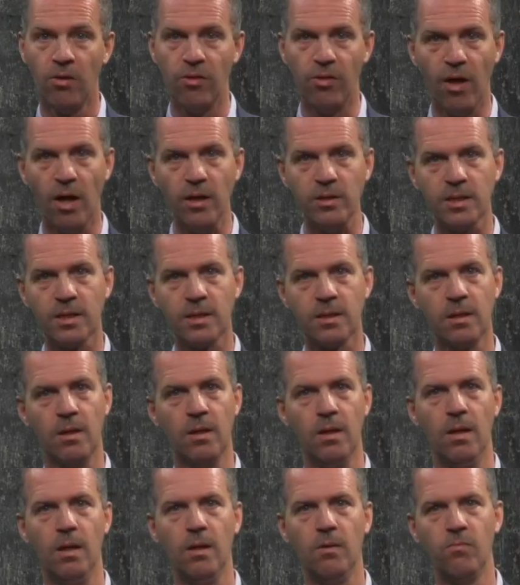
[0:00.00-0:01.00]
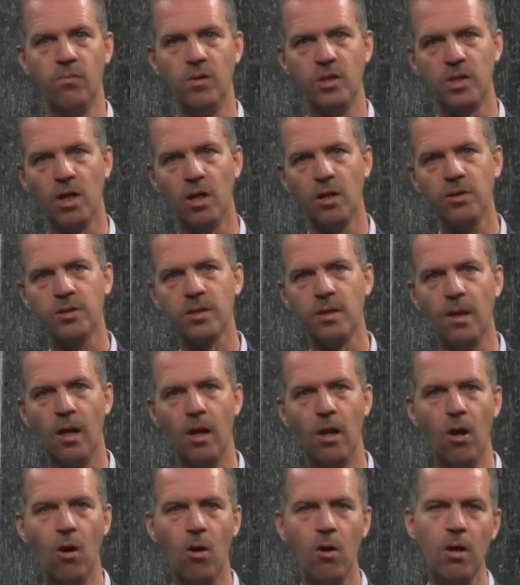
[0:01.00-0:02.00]
thus results in a
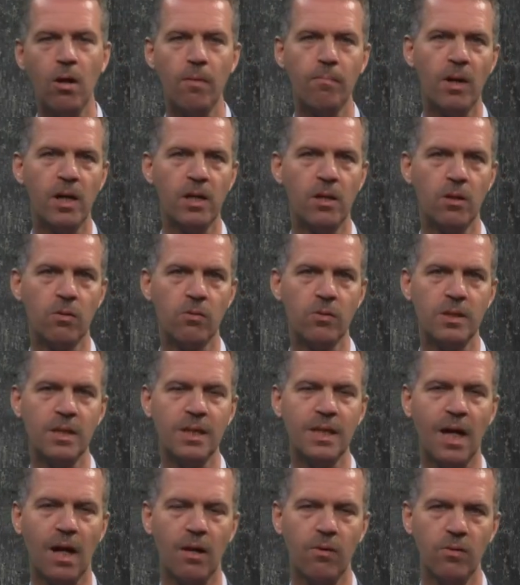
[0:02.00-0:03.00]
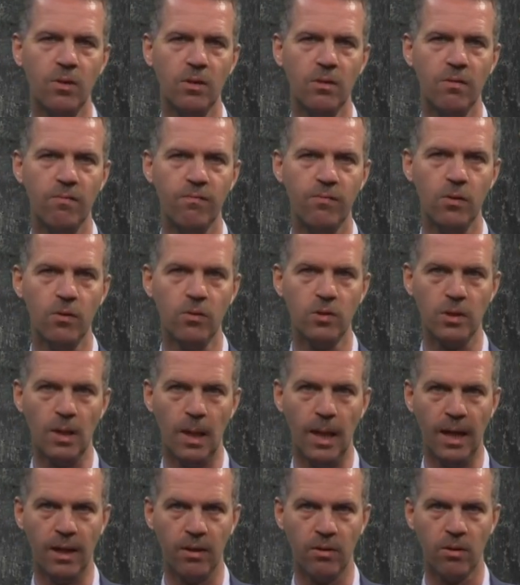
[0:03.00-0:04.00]
longer minority carrier
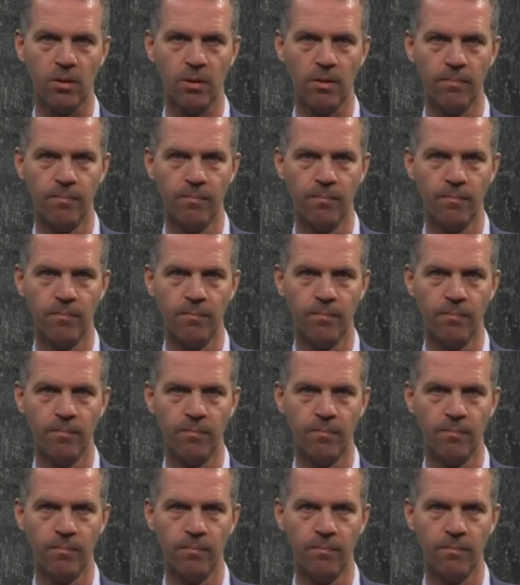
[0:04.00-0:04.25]
diffusion length.